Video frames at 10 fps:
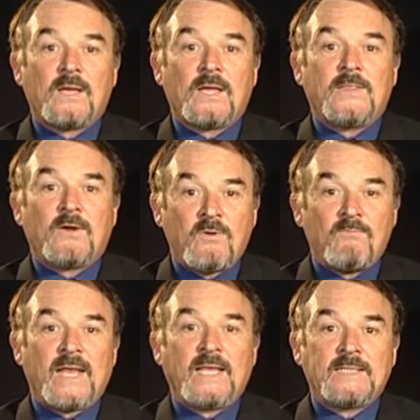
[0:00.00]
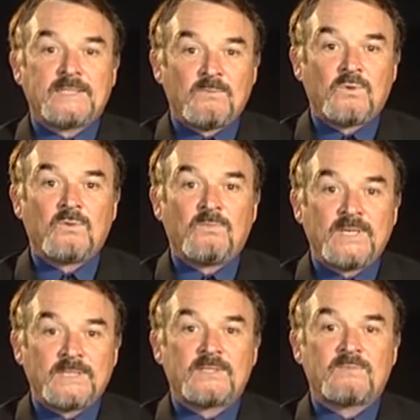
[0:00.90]
There are many simple
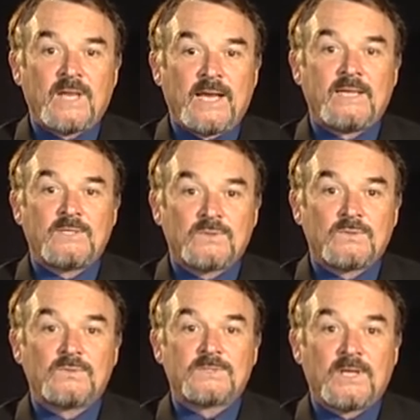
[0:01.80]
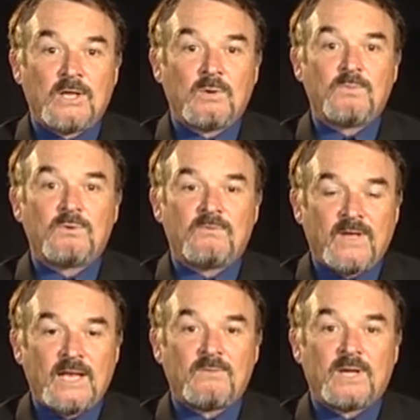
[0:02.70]
business planning tools to help you
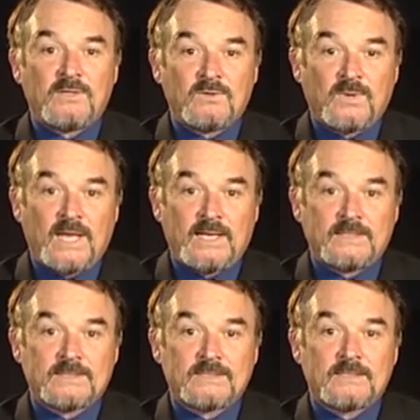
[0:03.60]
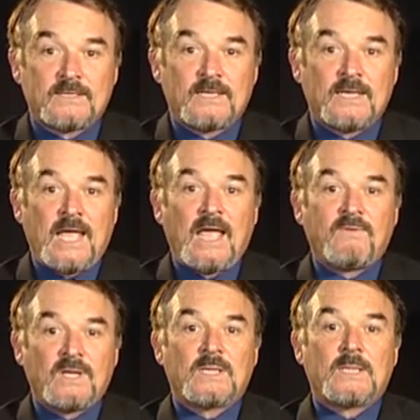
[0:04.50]
evaluate your plans.
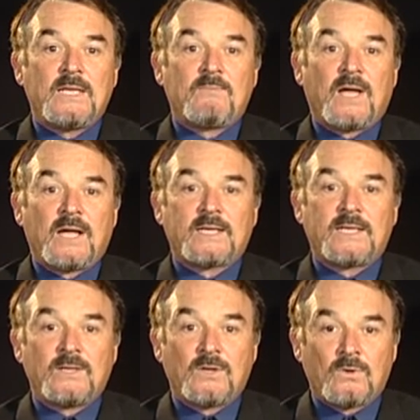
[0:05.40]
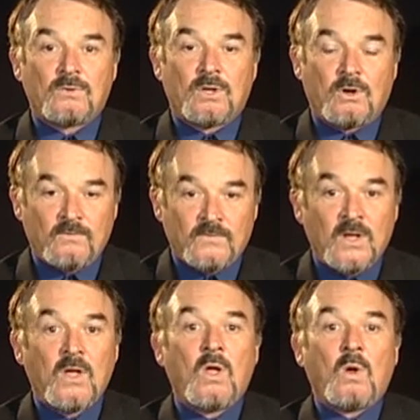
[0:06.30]
Having a clear marketing goal of
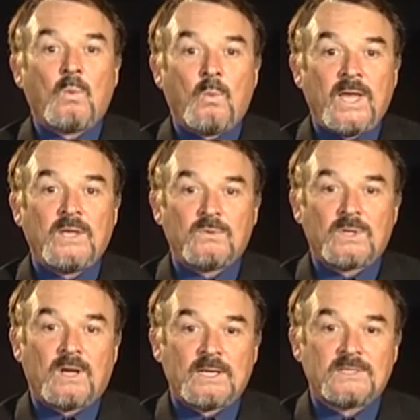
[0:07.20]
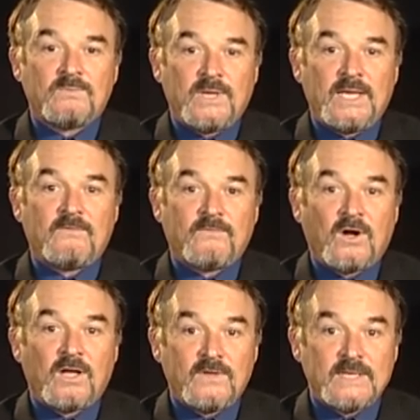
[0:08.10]
where you would like to be in
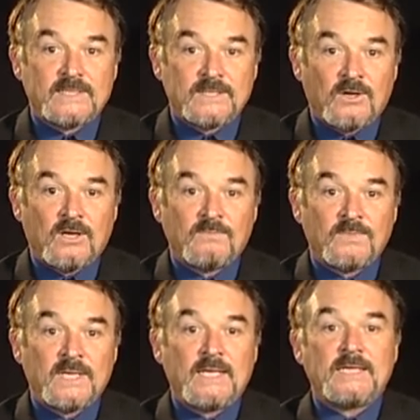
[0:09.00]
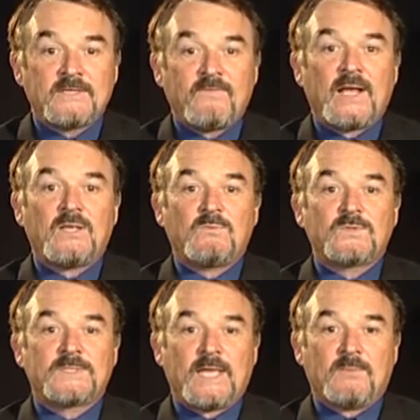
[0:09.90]
5 years' time is a valuable
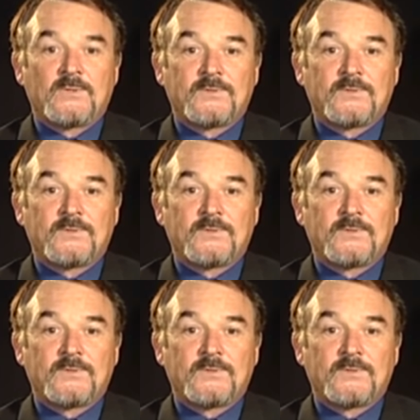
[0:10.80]
step.